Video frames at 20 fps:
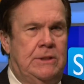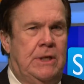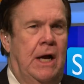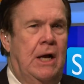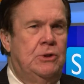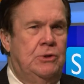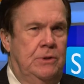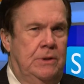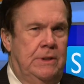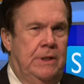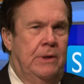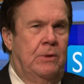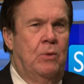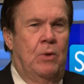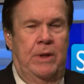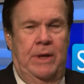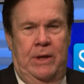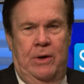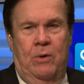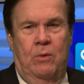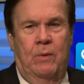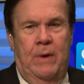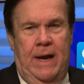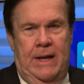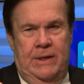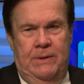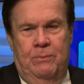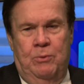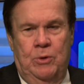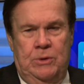auction thing where they go
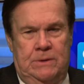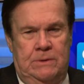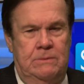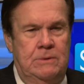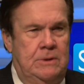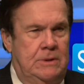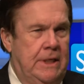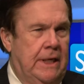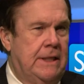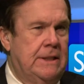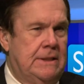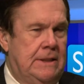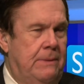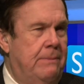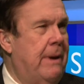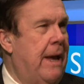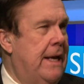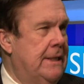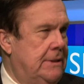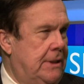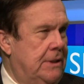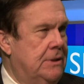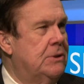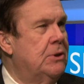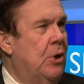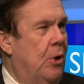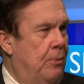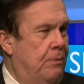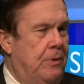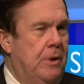around and put tickets in the baskets
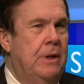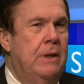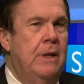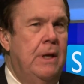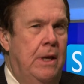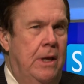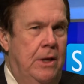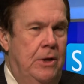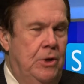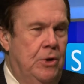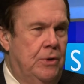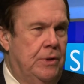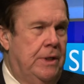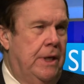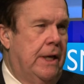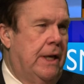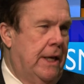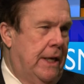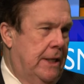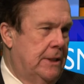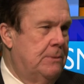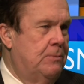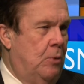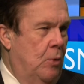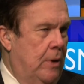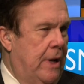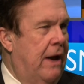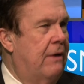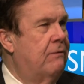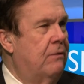and hope that your ticket gets
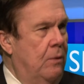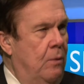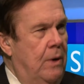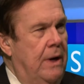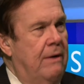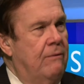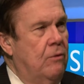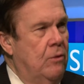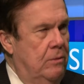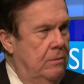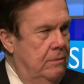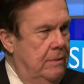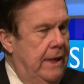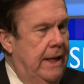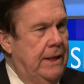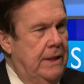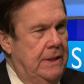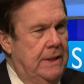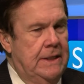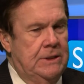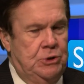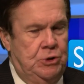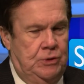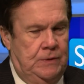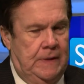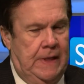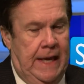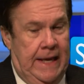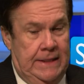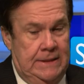pulled out for whatever. And in this
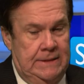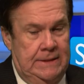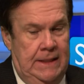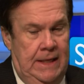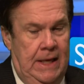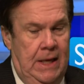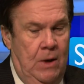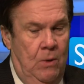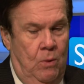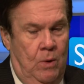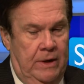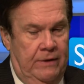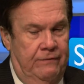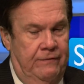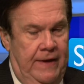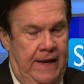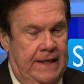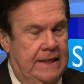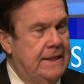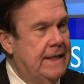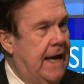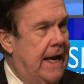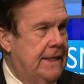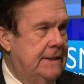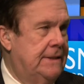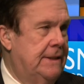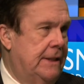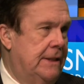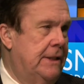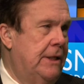case, what a
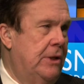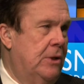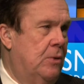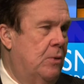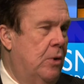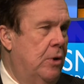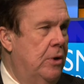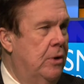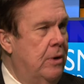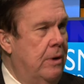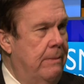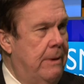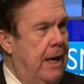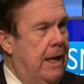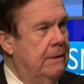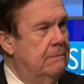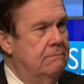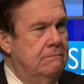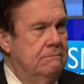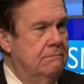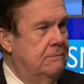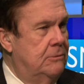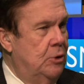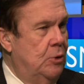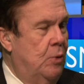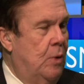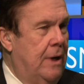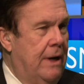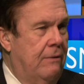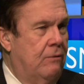fantastic deal where you'll come out and
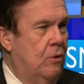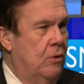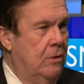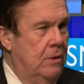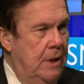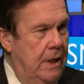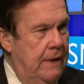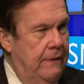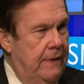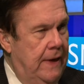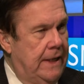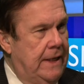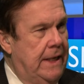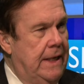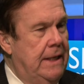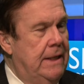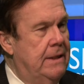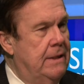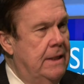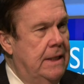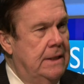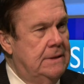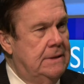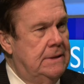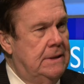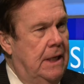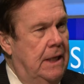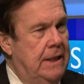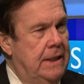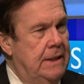do whatever they need that's
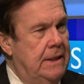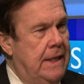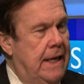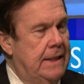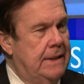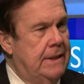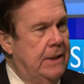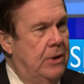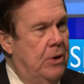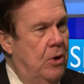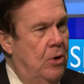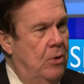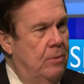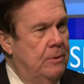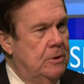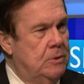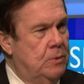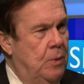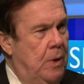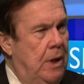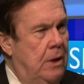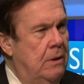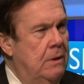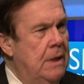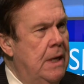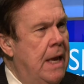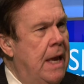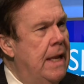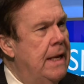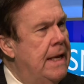done at the home as well.
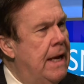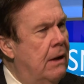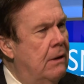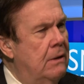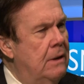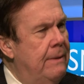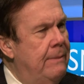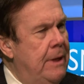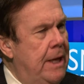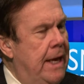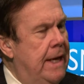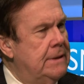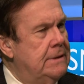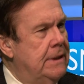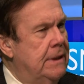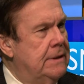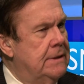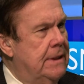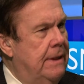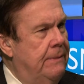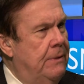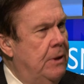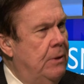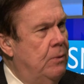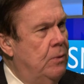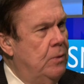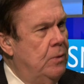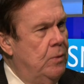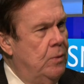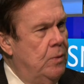Now, let me ask you something.